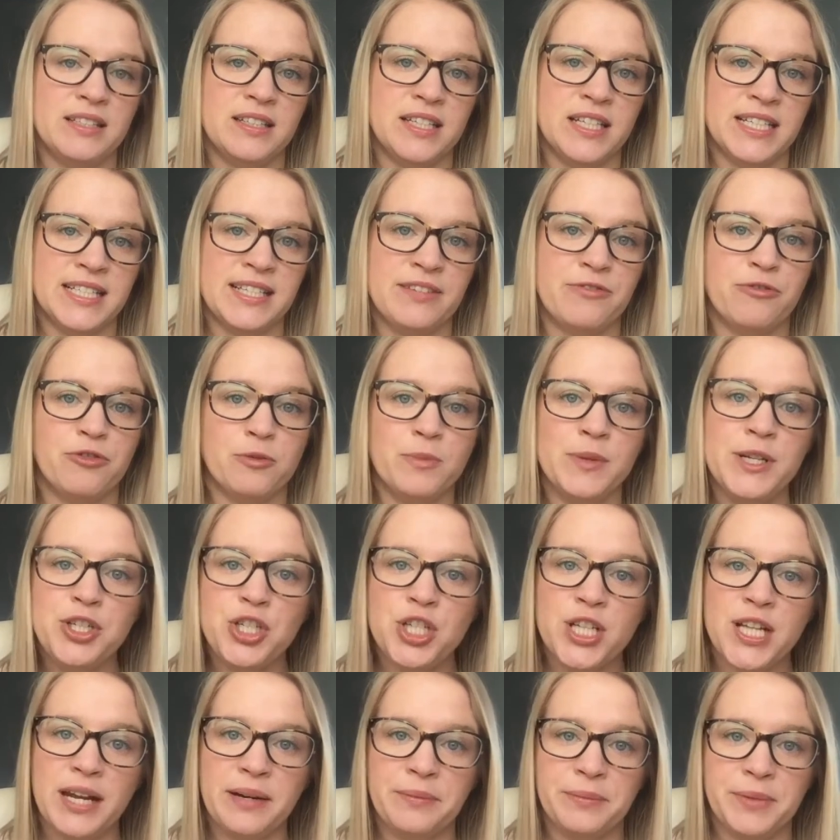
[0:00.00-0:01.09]
information
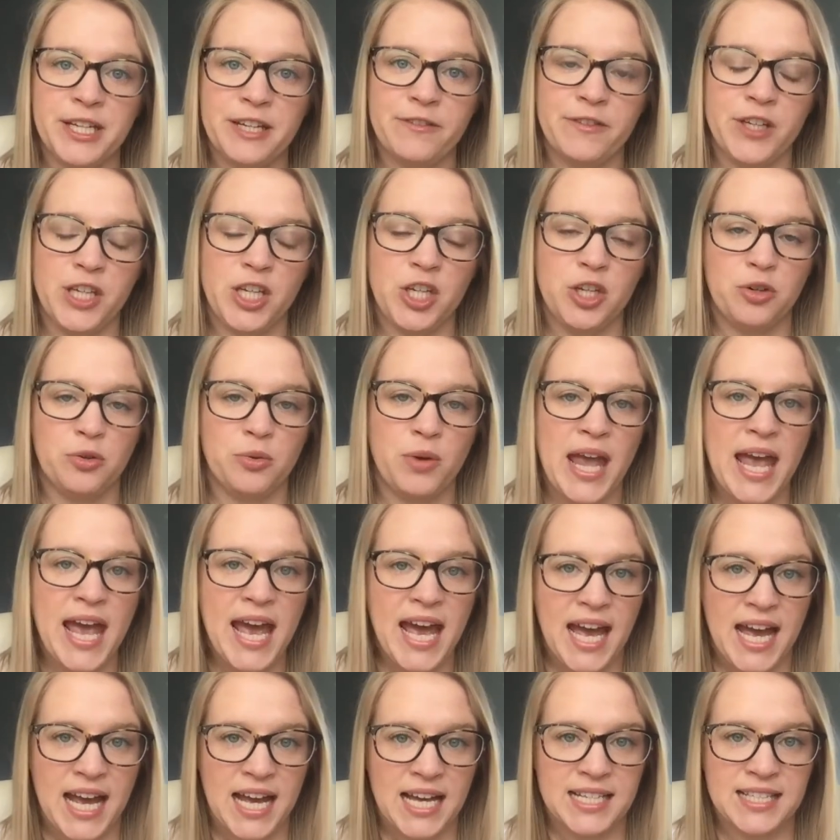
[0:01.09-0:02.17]
that I'm giving you
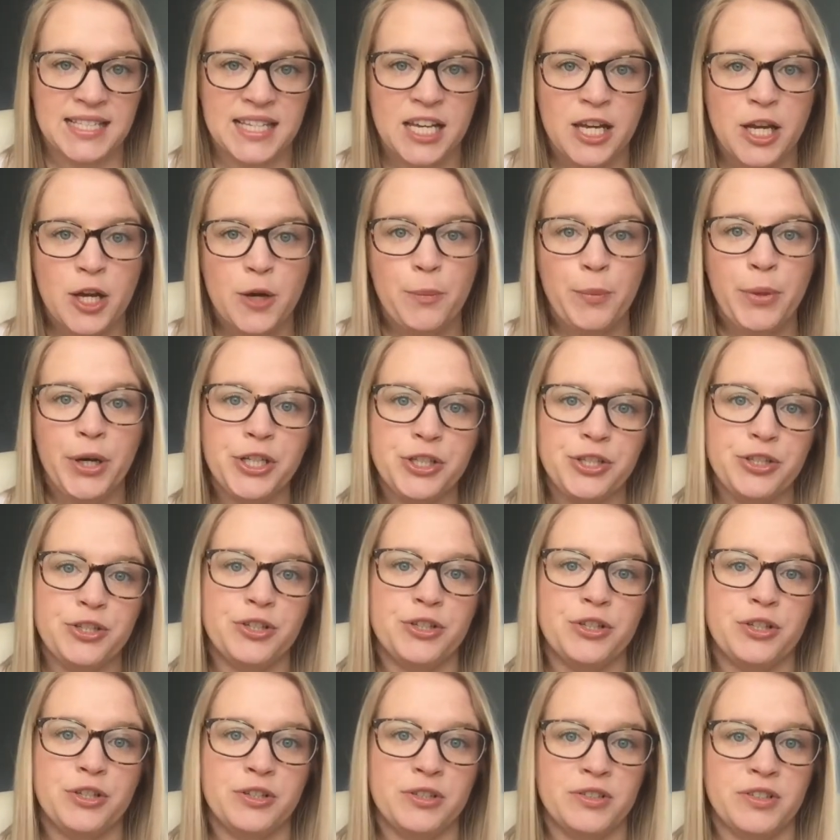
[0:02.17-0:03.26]
as
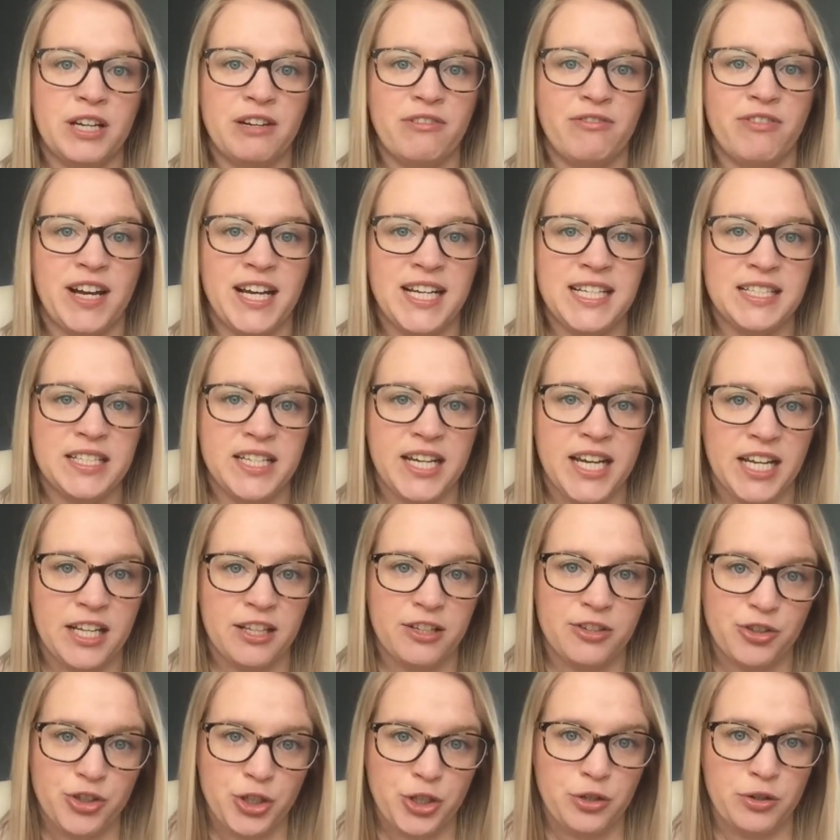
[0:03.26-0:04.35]
personal advice
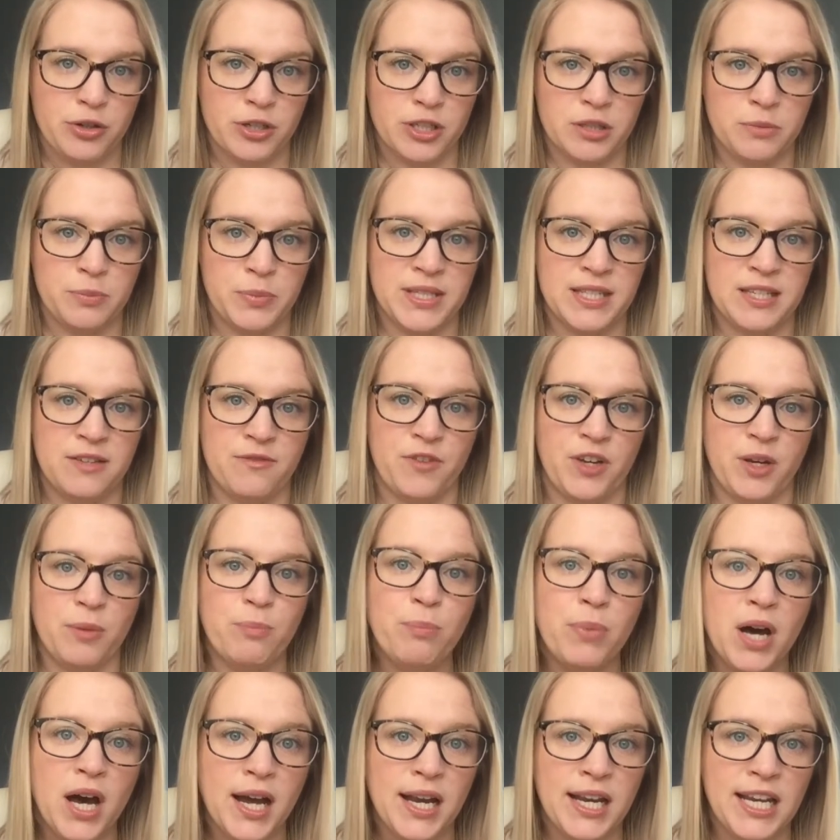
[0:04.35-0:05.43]
tailored to your specific
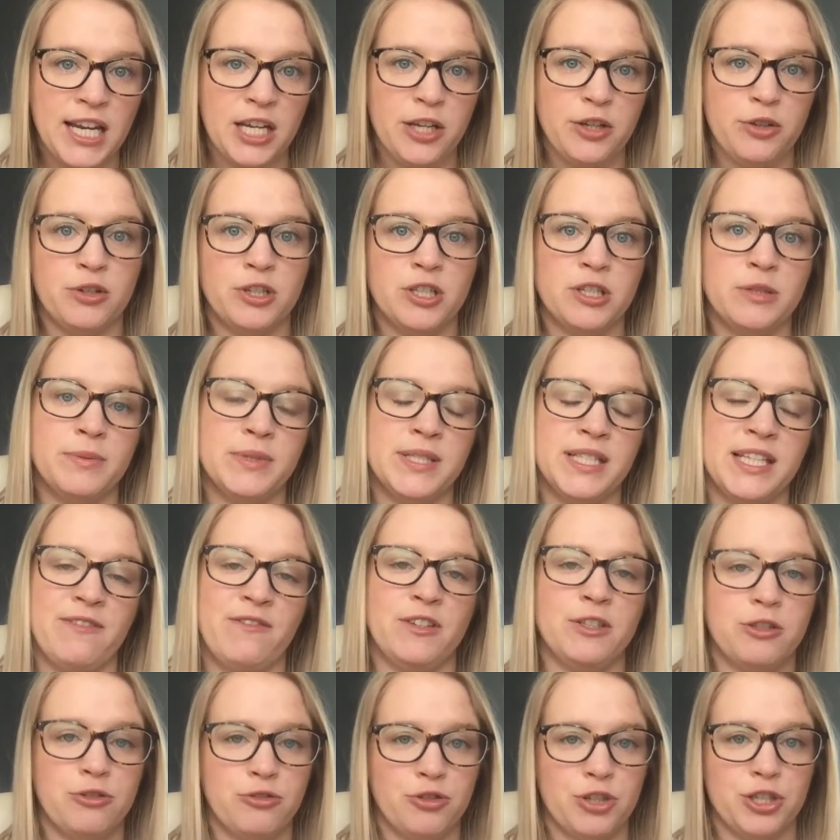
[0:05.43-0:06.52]
body, your specific
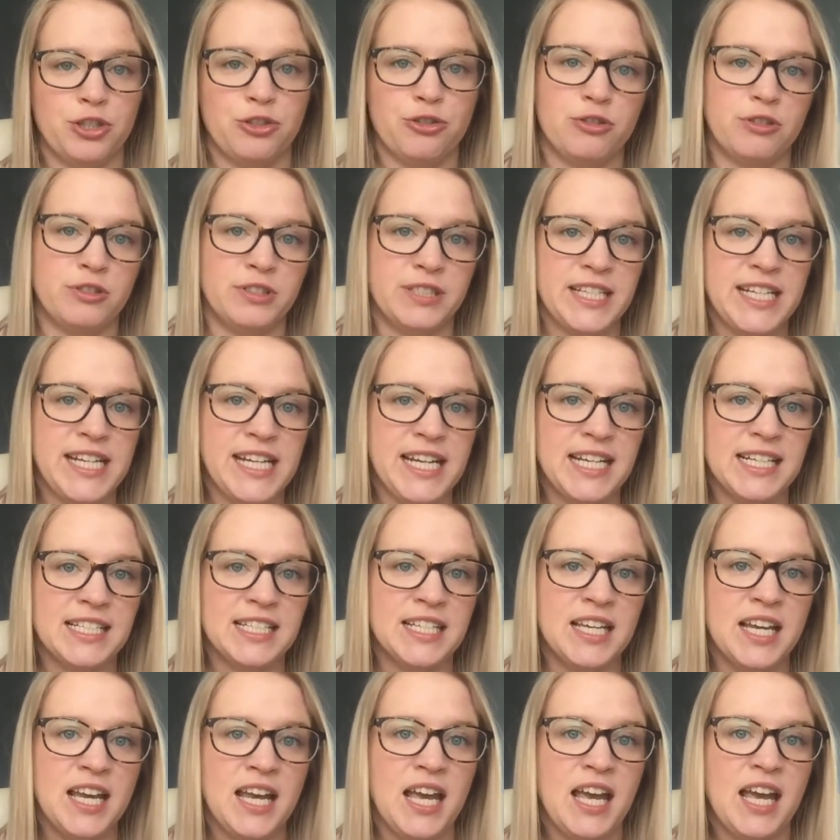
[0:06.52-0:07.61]
nutritional needs.
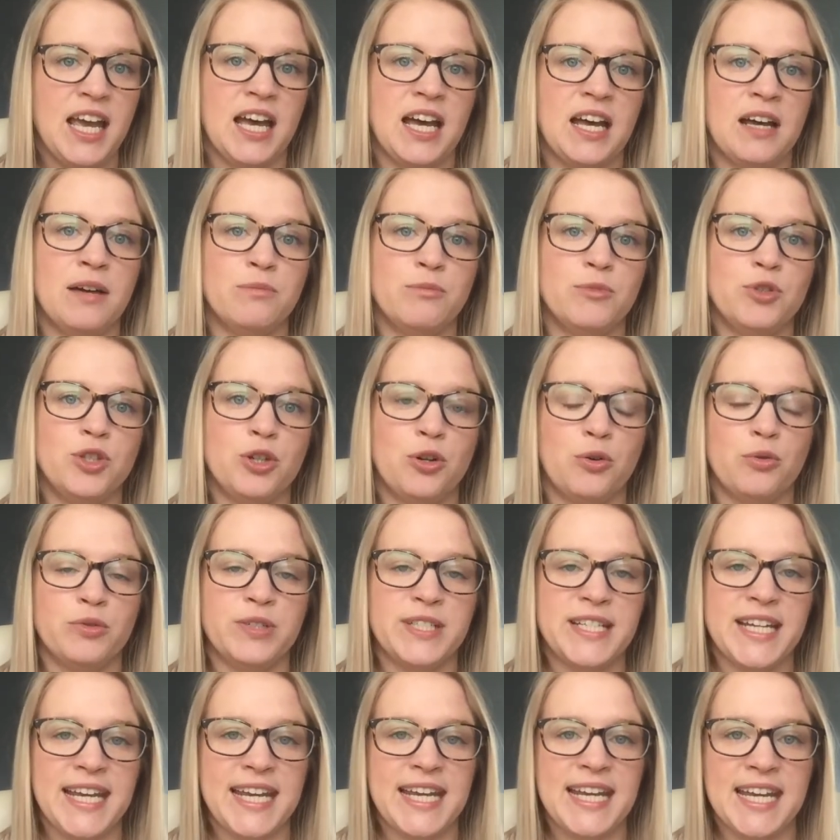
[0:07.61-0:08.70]
Don't
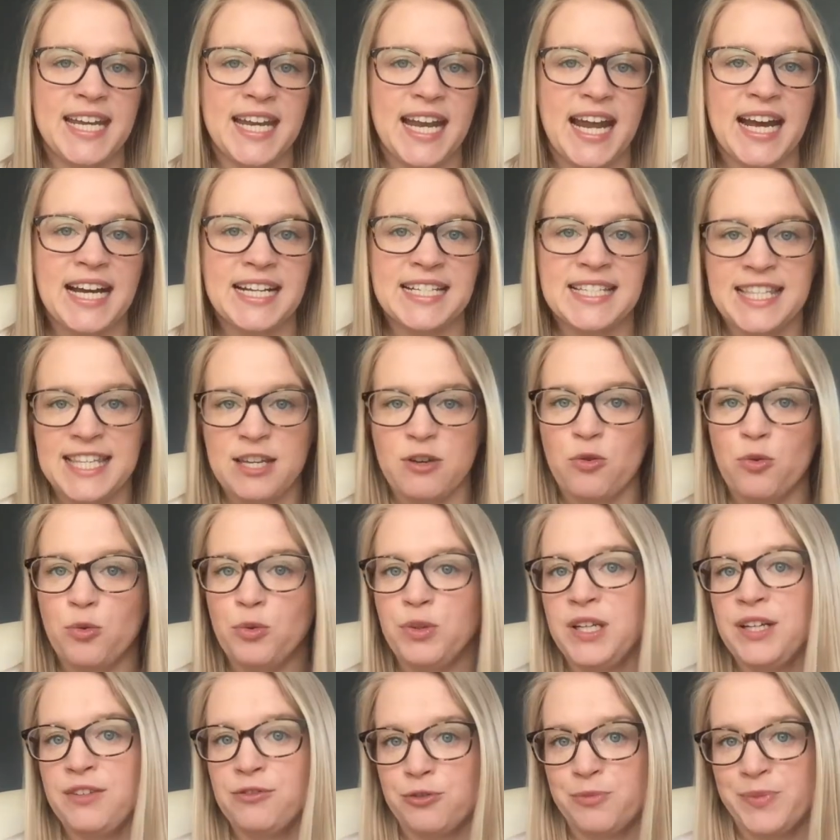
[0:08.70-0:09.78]
take it as the
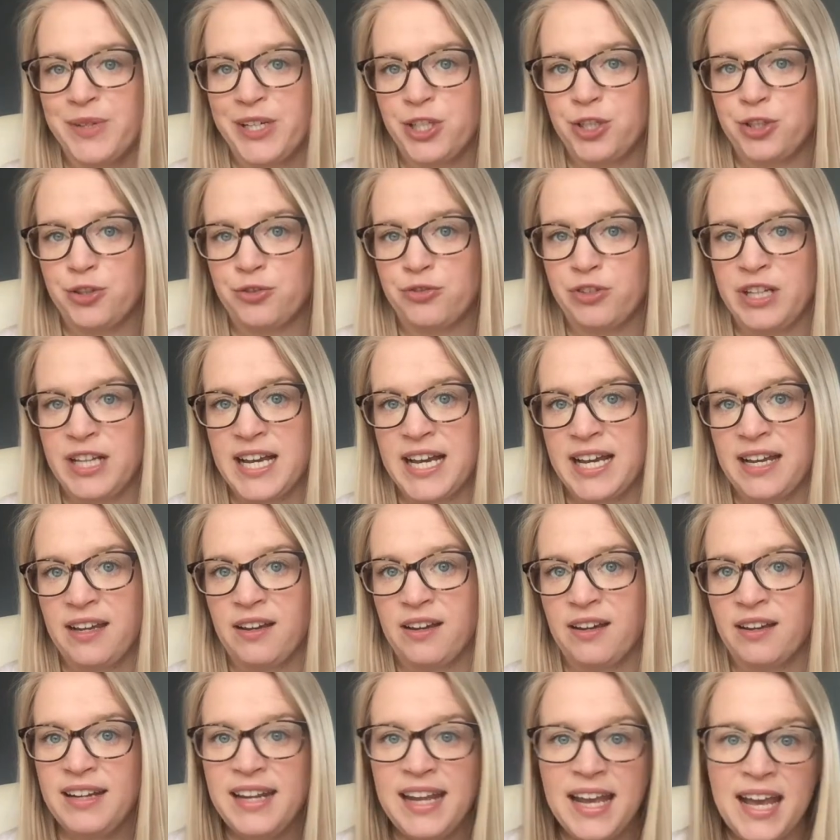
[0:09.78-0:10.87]
only information you rely
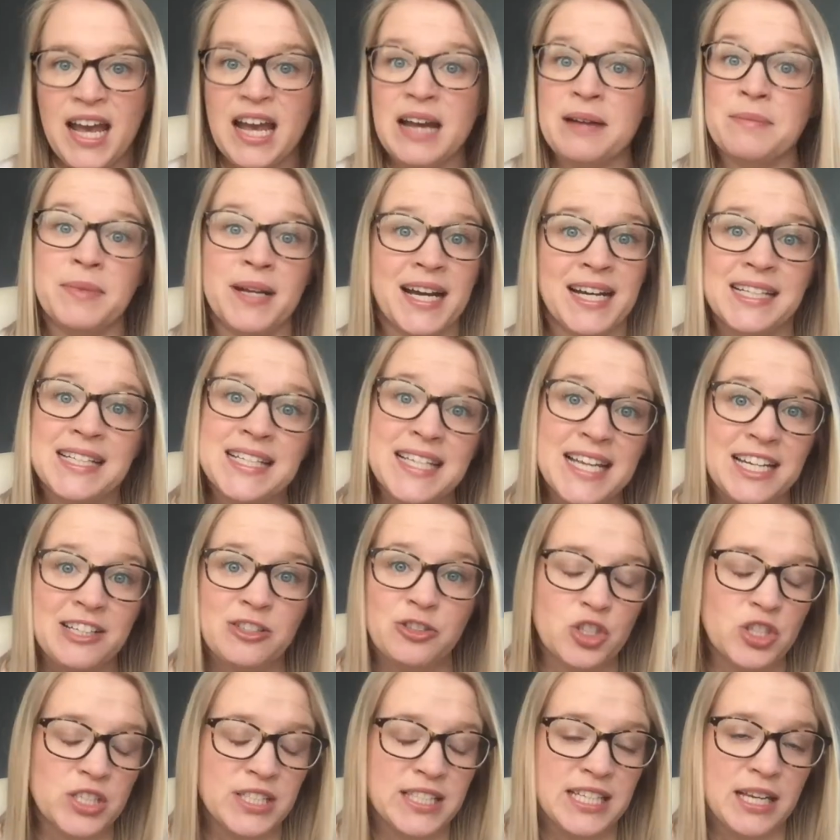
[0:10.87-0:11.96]
on. I'm not saying you
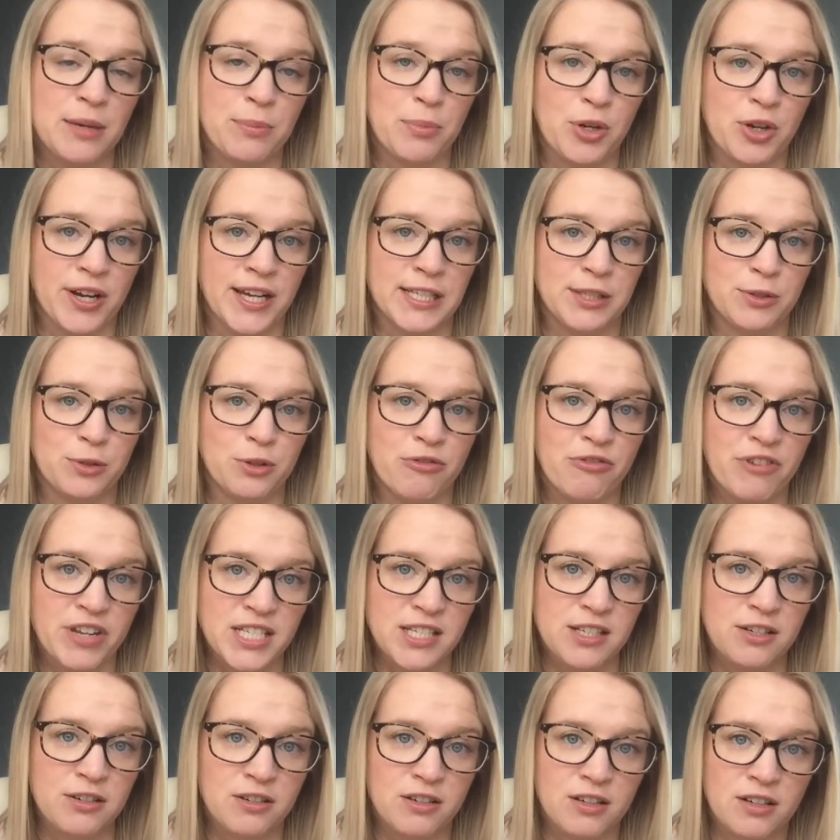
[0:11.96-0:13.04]
should skip your annual
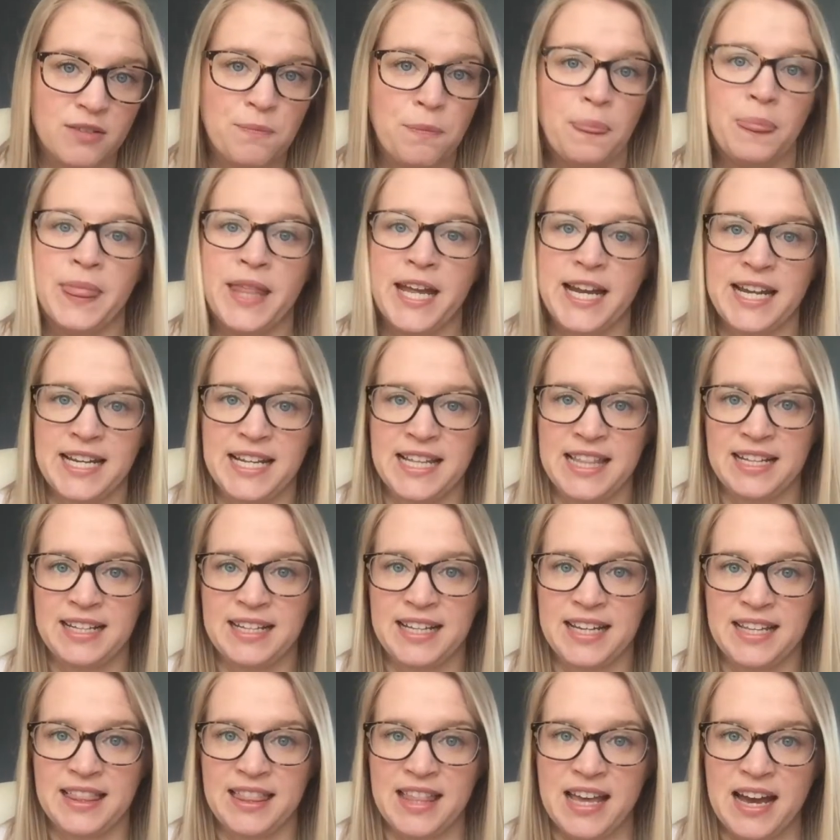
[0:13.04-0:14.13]
physical, anything
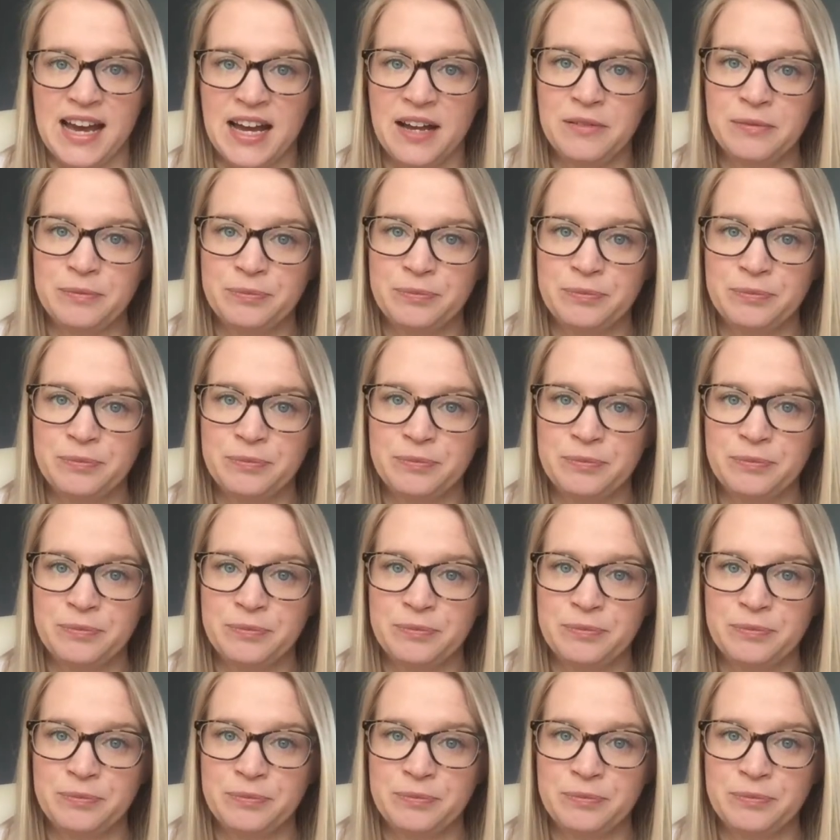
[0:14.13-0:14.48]
like that.